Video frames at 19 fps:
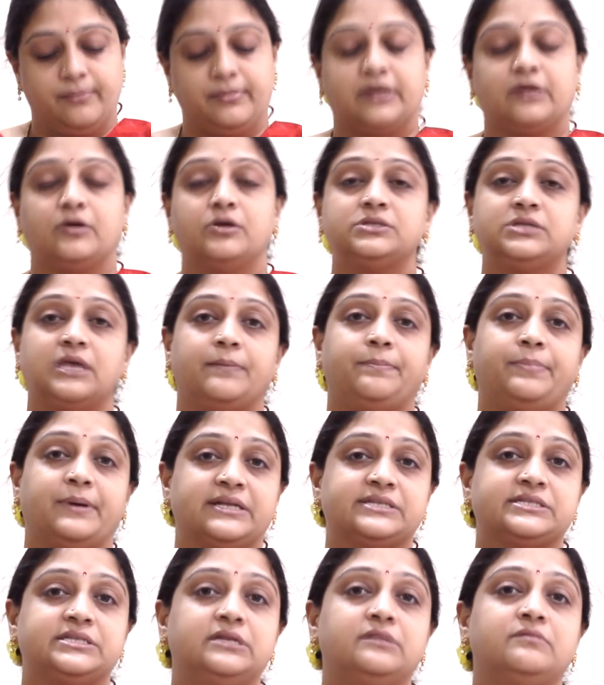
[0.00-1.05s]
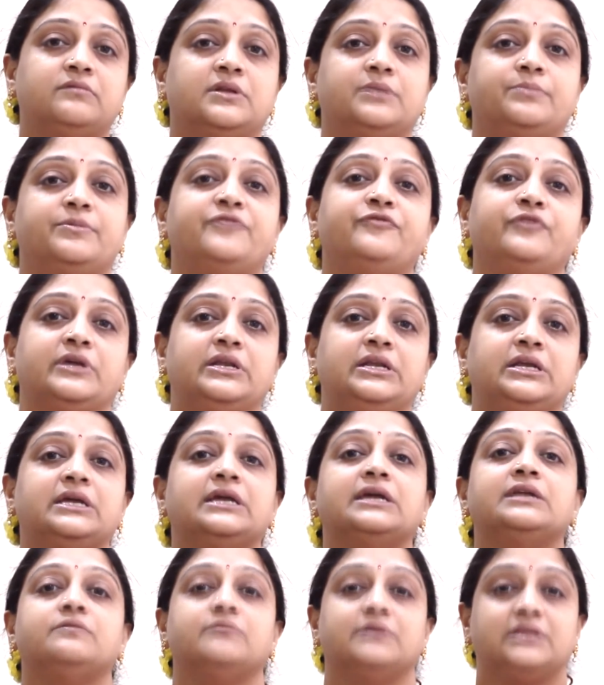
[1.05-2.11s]
because a person will be
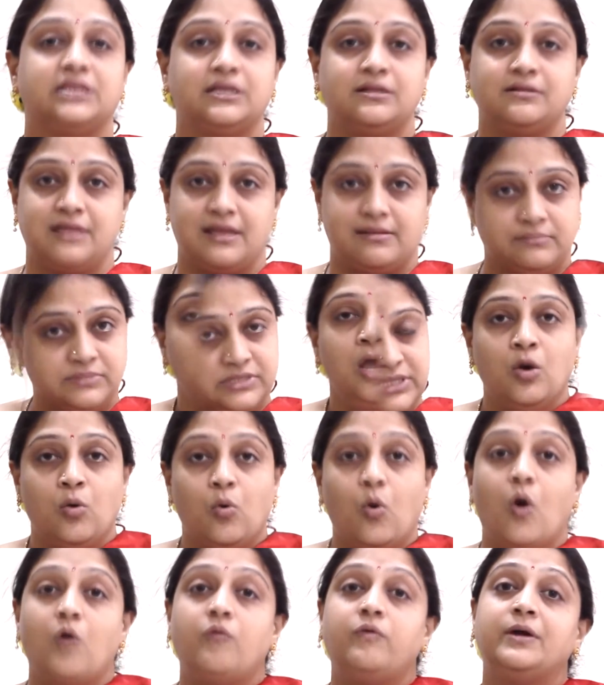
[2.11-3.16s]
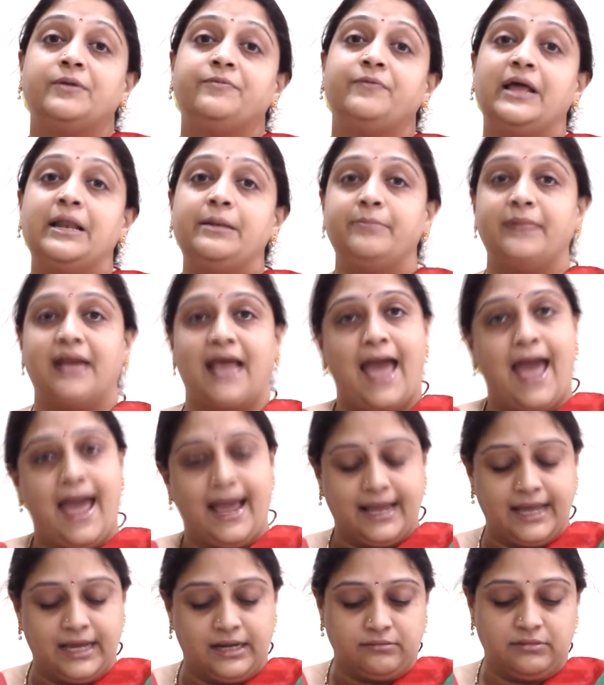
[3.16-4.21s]
feeling it within themselves. Overwhelmed
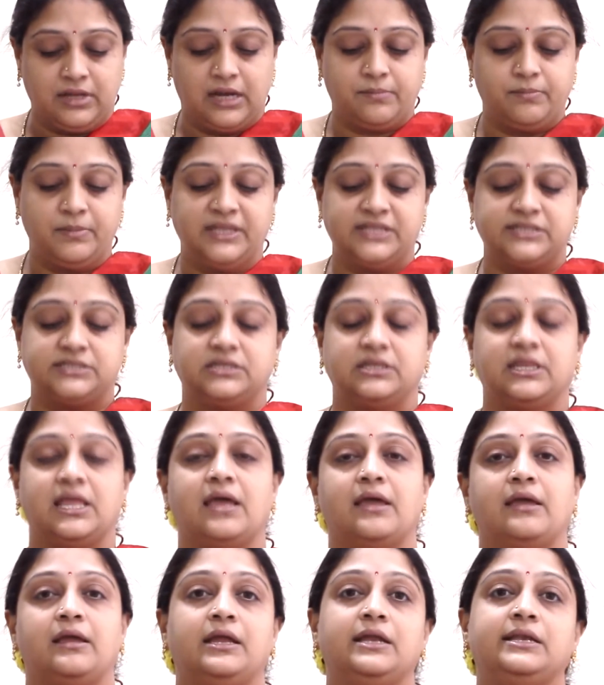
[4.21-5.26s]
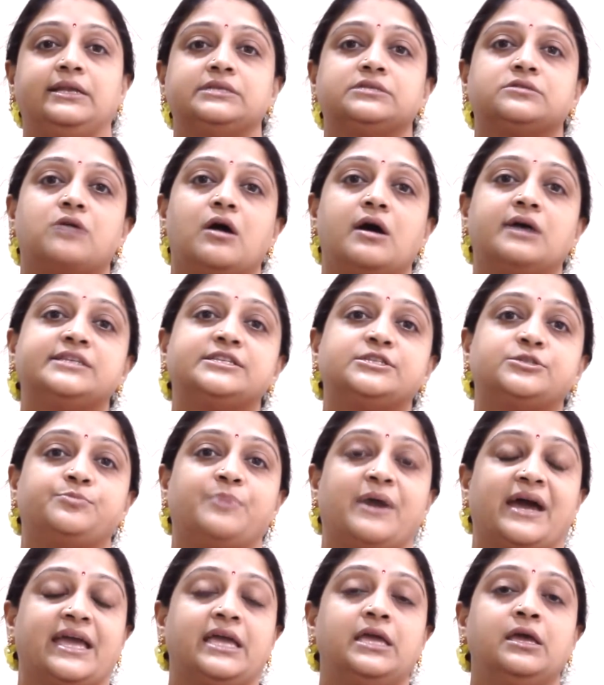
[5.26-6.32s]
anger that means they it is caused
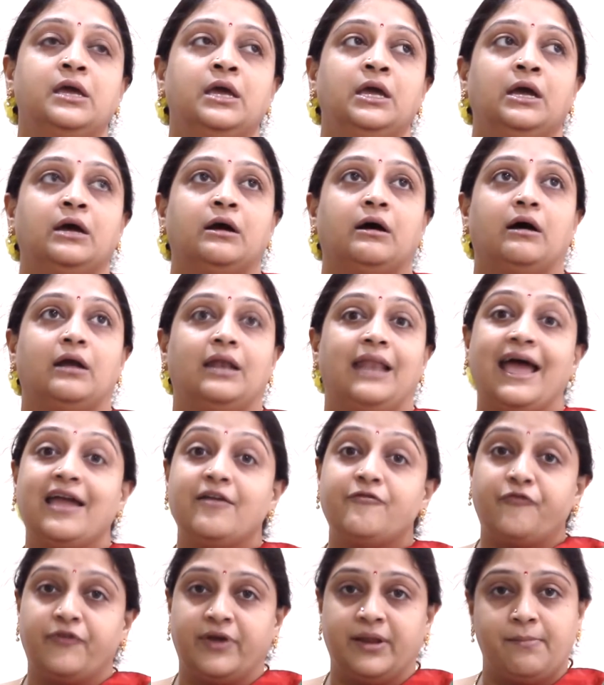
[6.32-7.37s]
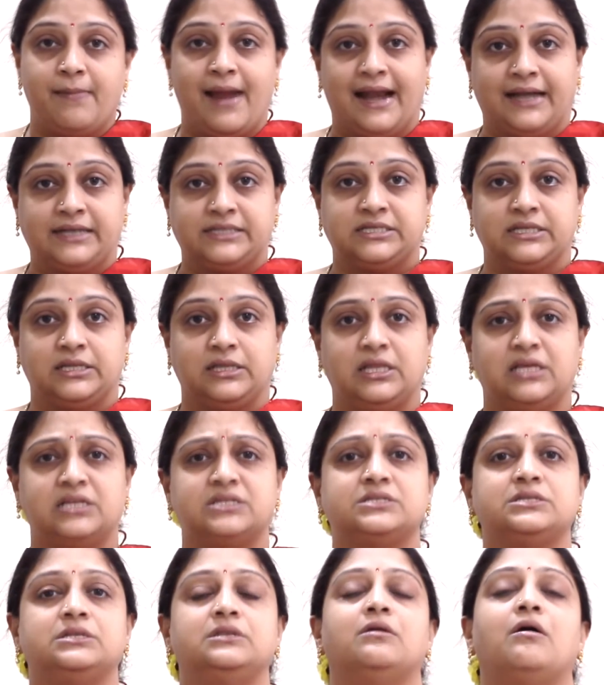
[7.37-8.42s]
by uh, life demands. There
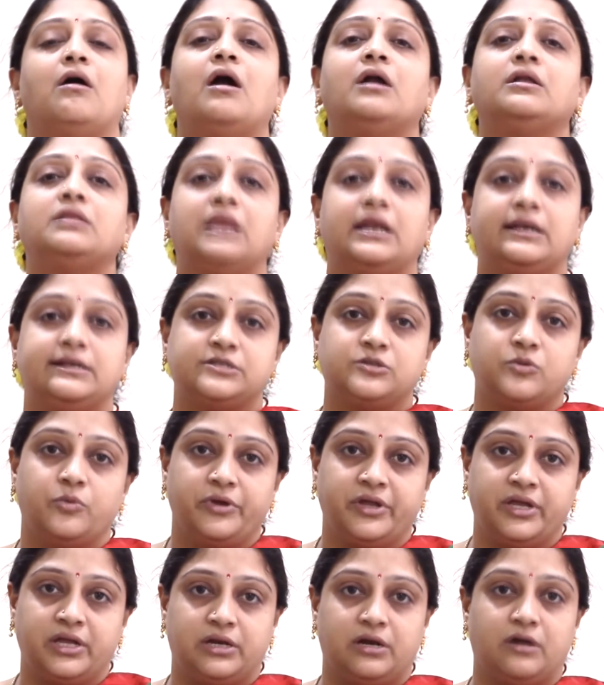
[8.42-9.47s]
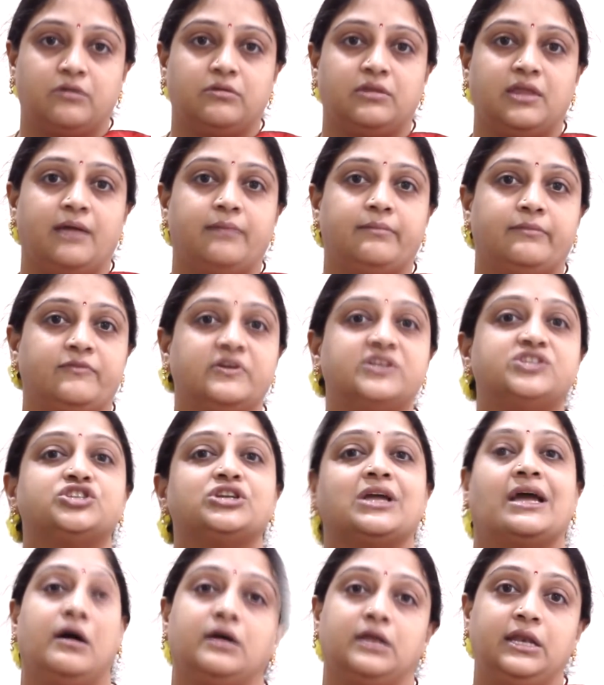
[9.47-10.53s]
is a lot that is going around them
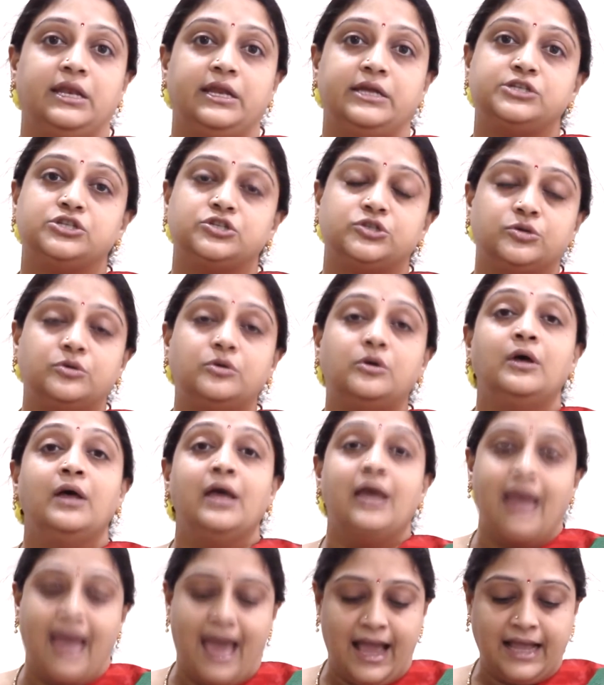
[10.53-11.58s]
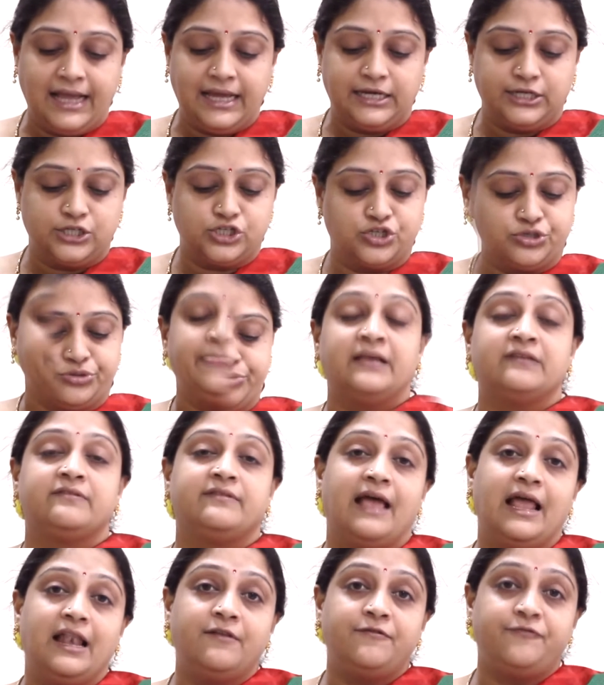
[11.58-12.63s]
which can lead to anger issues.
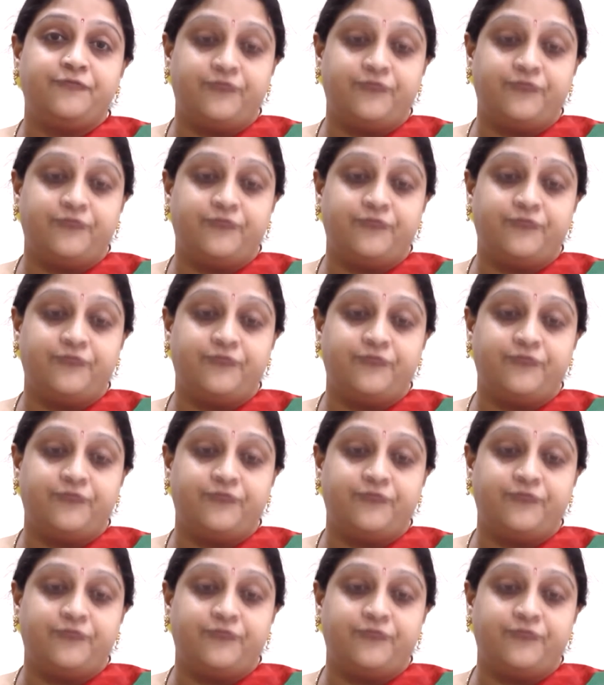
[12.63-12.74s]
Self